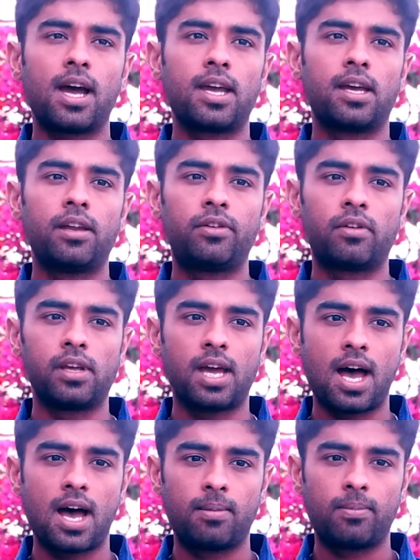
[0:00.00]
I hit
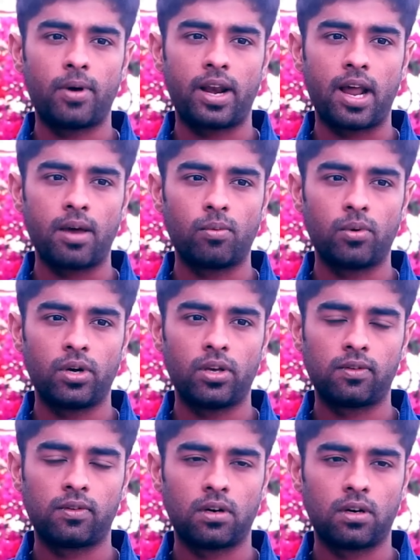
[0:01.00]
rehab when I
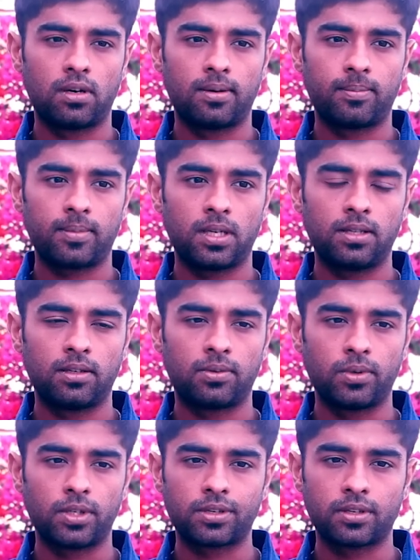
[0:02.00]
was, this
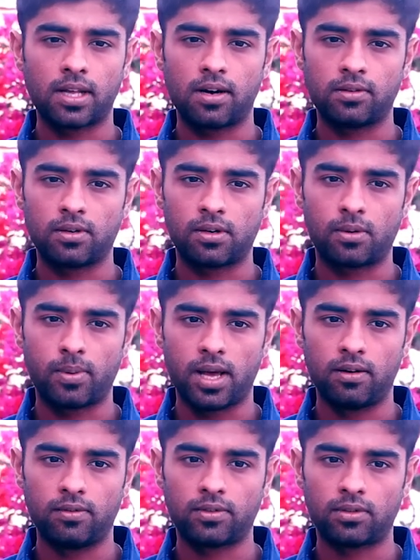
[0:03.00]
was 2012,